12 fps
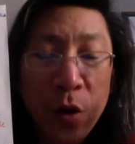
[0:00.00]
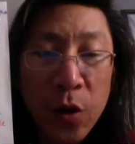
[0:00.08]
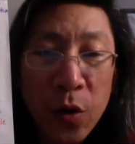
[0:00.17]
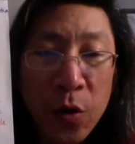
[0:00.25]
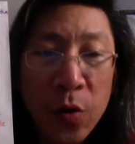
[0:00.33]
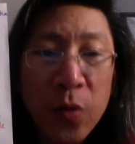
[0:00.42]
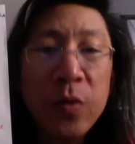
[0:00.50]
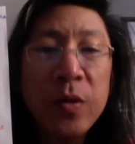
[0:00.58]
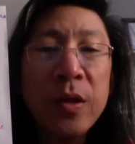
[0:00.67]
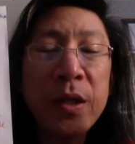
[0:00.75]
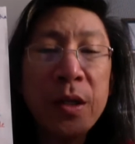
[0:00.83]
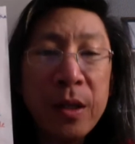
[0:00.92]

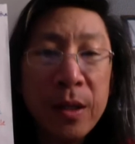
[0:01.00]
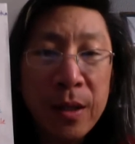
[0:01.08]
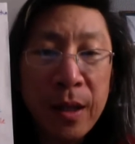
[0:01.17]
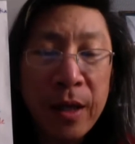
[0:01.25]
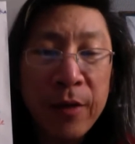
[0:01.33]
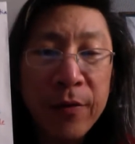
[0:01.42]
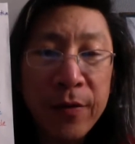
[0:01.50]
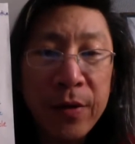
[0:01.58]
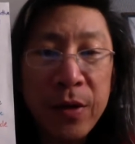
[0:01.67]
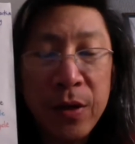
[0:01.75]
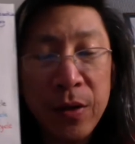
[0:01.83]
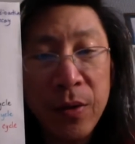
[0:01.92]
early life
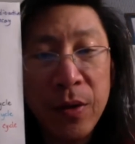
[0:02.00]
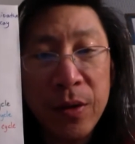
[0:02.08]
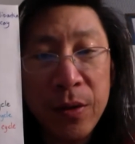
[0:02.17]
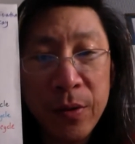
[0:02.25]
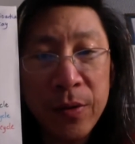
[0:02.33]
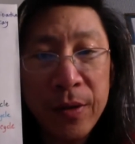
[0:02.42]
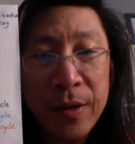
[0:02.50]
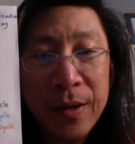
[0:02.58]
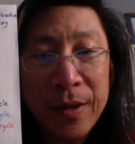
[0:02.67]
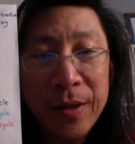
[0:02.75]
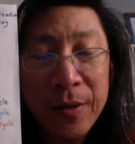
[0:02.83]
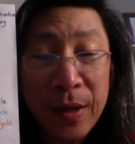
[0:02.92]
here on Earth,
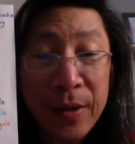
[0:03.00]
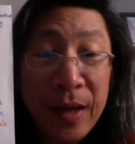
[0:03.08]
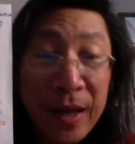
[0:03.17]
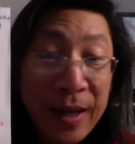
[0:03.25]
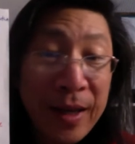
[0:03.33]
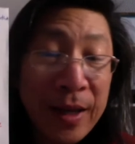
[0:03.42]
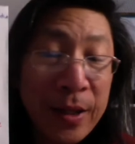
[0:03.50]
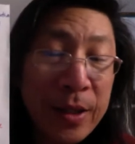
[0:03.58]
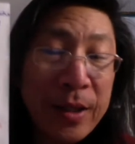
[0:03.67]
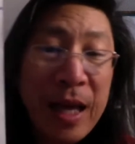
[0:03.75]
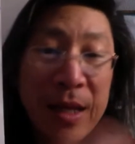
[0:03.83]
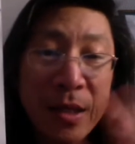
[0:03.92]
right? And
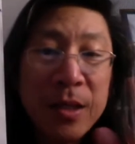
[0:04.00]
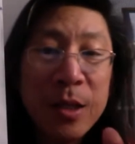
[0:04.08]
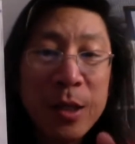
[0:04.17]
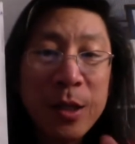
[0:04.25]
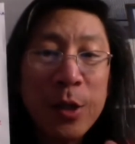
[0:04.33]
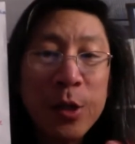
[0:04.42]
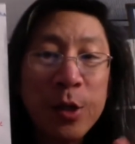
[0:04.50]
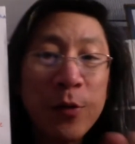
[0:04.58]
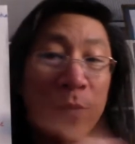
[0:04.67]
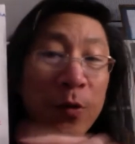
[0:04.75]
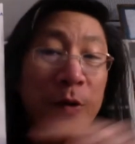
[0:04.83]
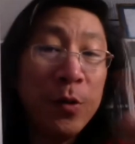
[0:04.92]
that's a discussion
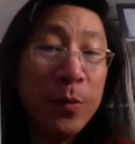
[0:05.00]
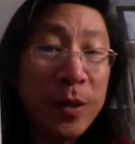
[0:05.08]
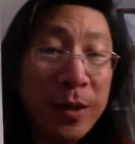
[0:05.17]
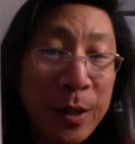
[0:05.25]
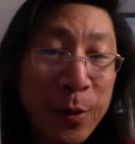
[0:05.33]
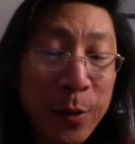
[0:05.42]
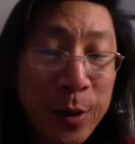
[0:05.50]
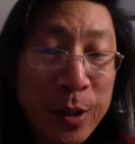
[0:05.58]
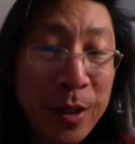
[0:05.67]
for a little bit later in this